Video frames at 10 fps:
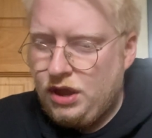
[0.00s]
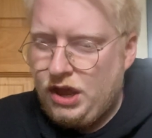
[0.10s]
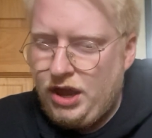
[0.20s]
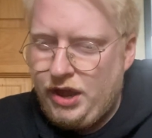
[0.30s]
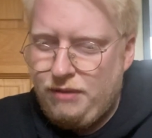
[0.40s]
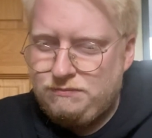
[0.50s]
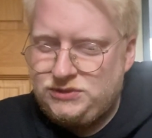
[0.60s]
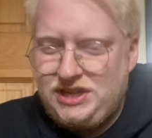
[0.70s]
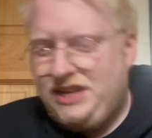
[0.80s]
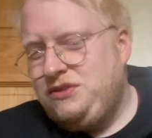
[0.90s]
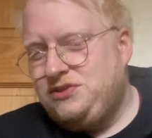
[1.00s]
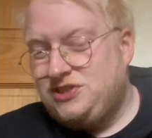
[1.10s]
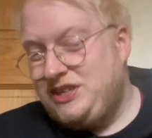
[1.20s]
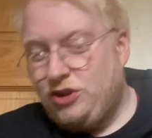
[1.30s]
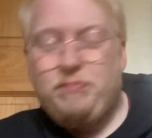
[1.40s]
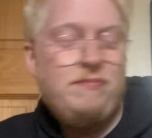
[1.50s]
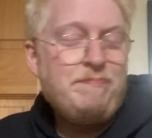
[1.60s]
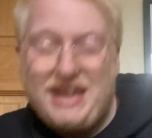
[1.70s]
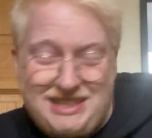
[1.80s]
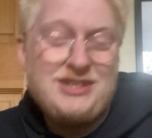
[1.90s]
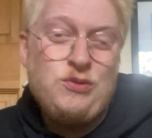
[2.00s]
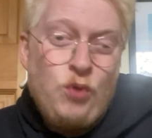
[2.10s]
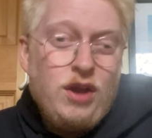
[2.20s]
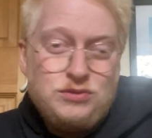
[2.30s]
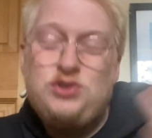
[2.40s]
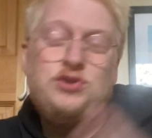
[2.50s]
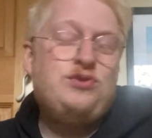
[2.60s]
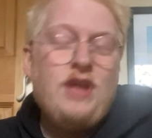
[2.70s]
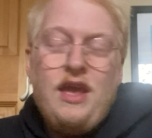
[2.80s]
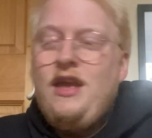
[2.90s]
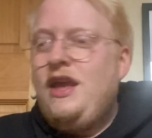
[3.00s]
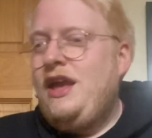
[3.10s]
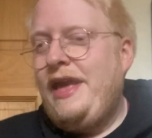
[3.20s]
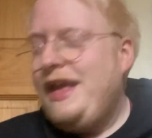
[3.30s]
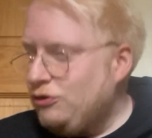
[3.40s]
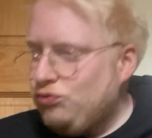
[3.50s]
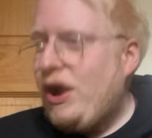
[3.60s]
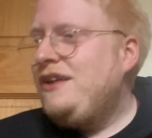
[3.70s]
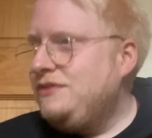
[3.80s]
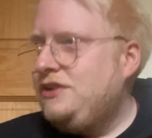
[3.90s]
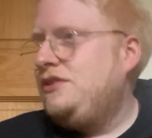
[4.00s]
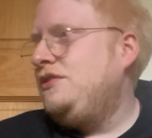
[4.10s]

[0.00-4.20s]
Um, did I use steel? Basically, what I was just in around.